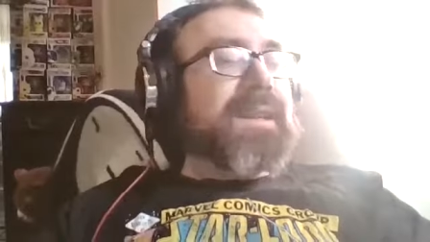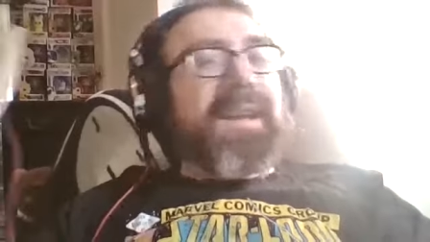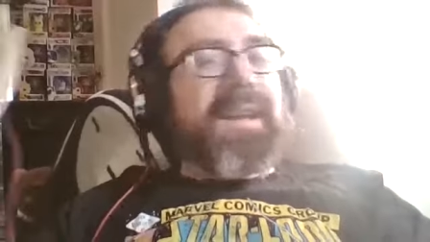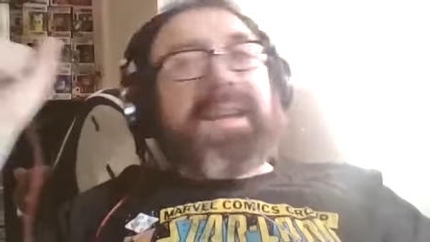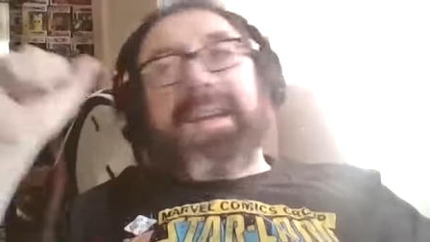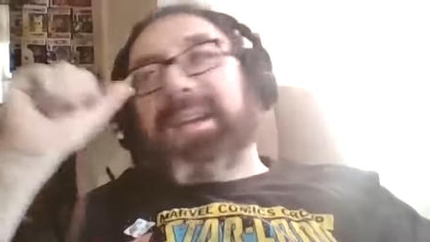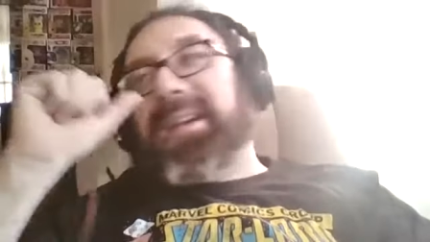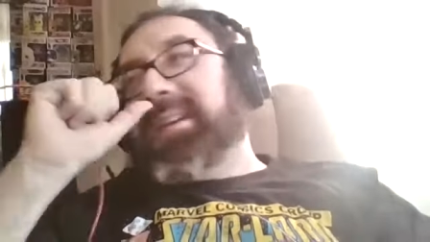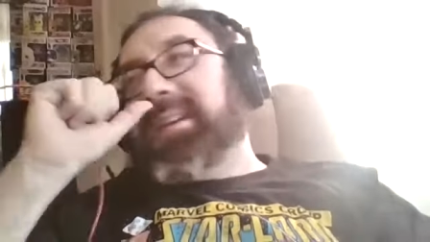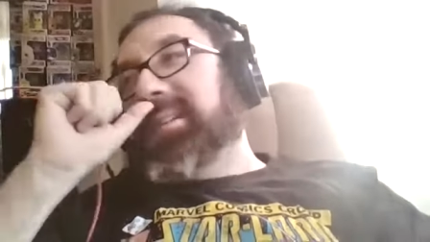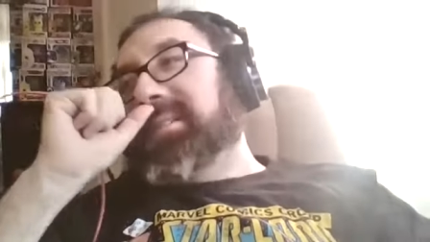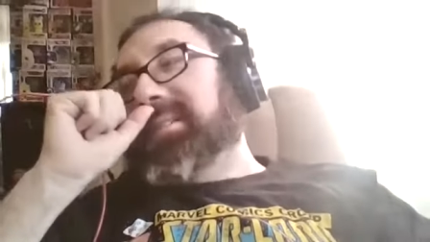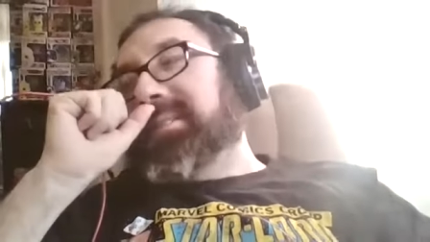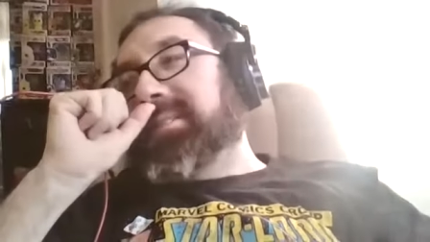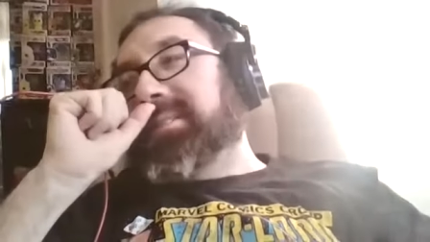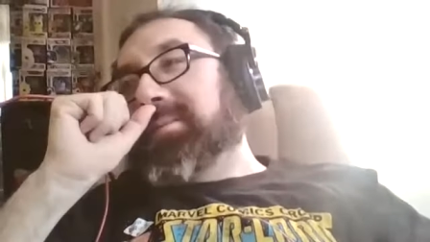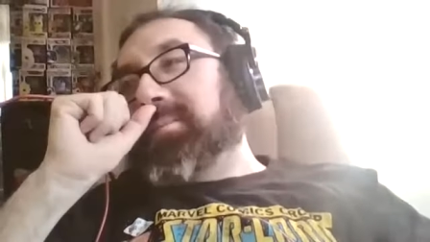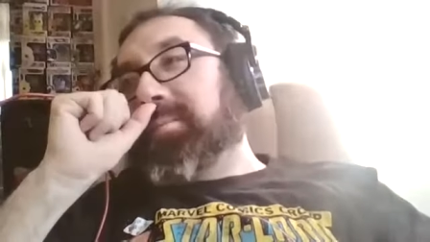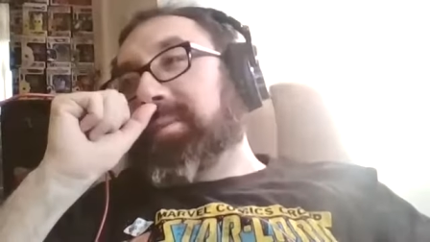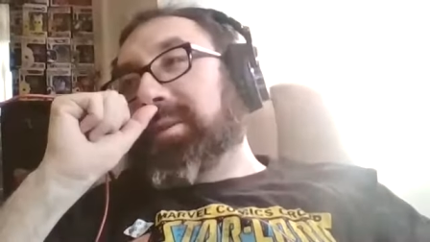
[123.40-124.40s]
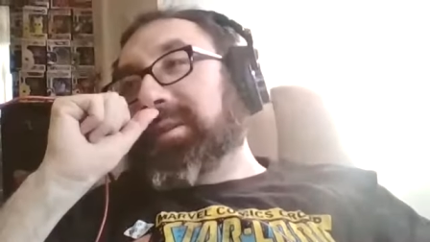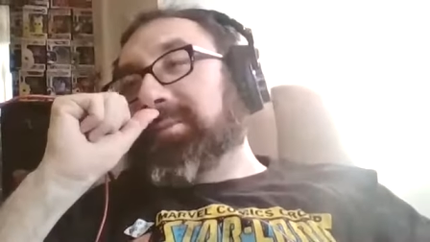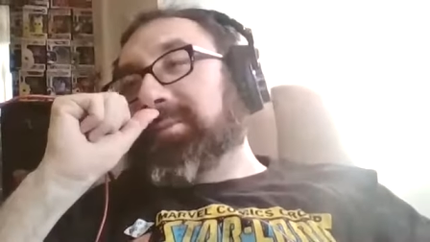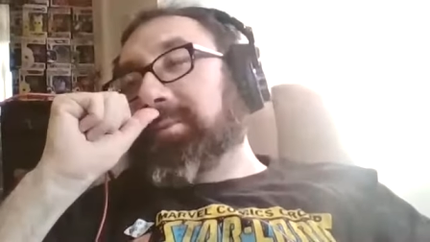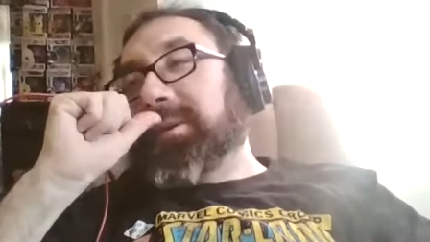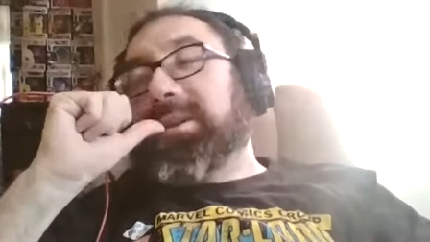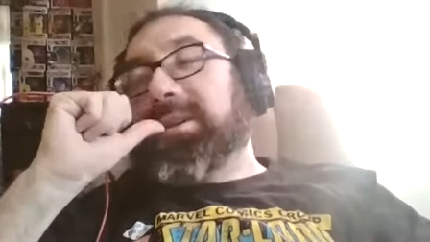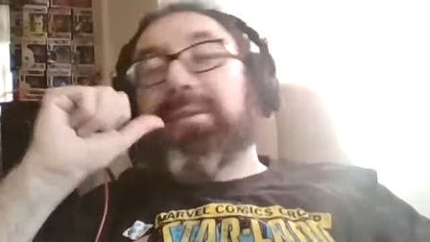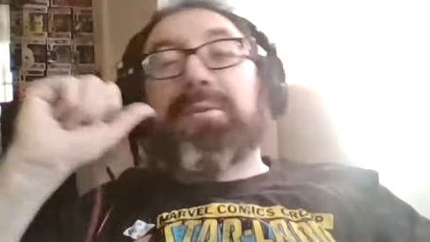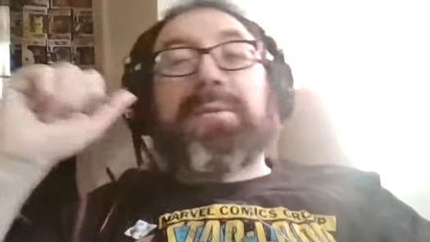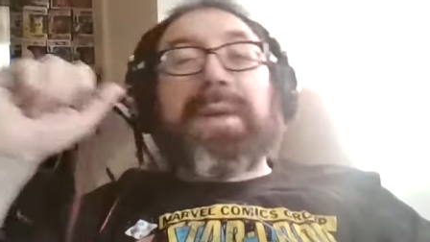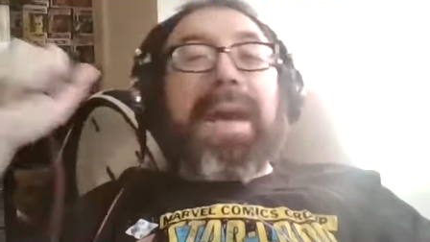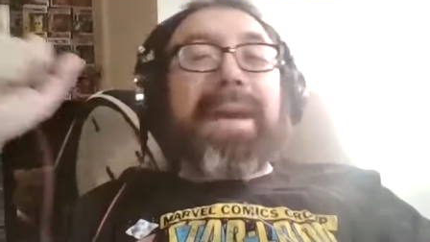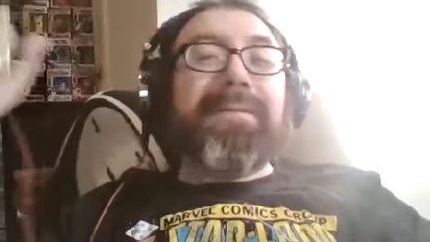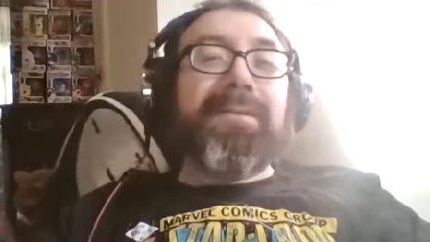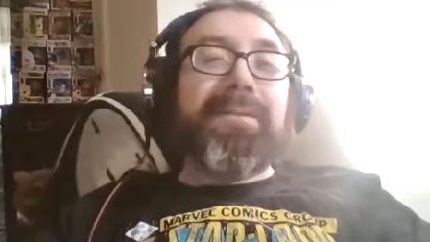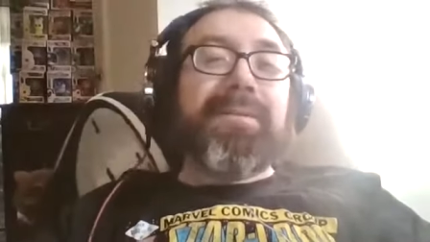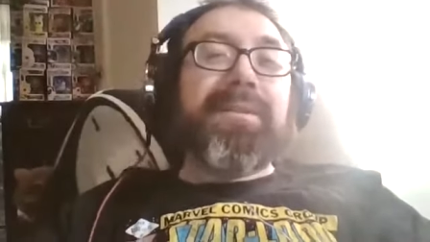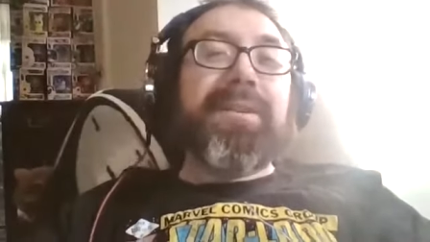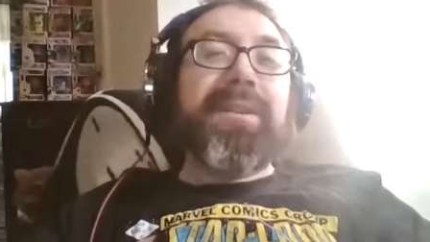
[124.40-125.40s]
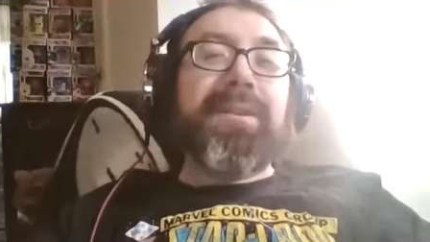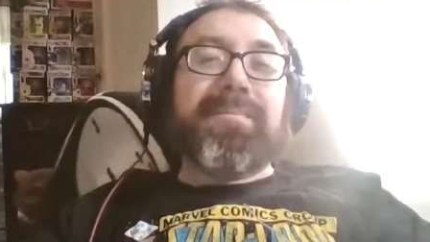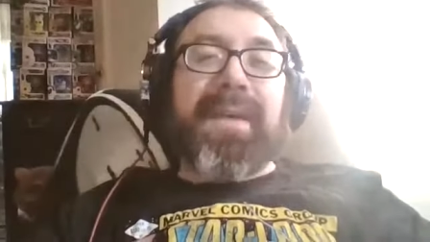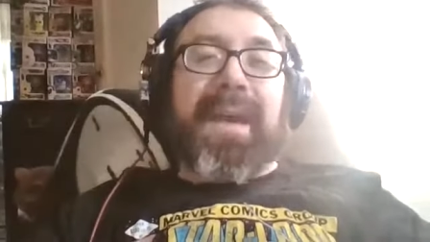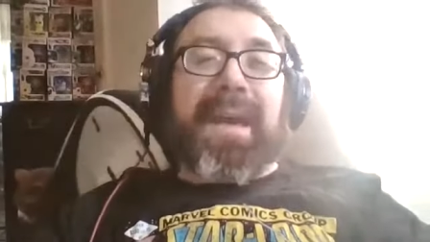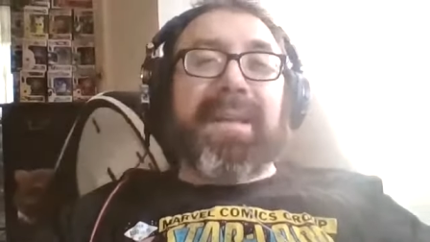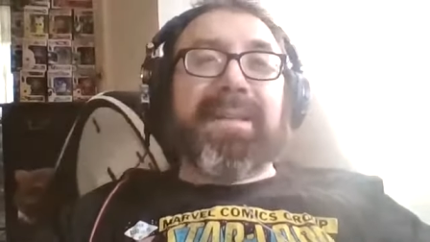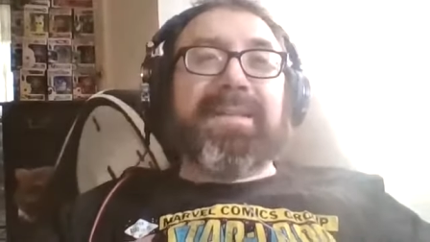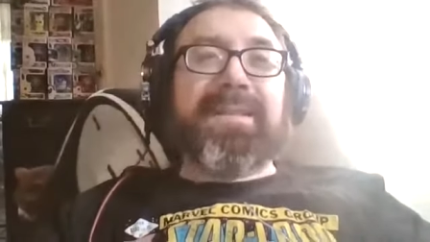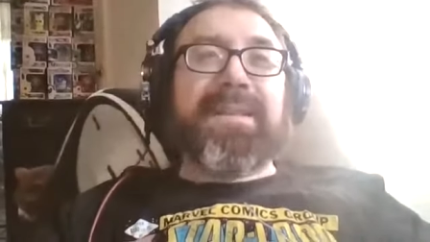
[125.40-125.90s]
and we we you haven't really met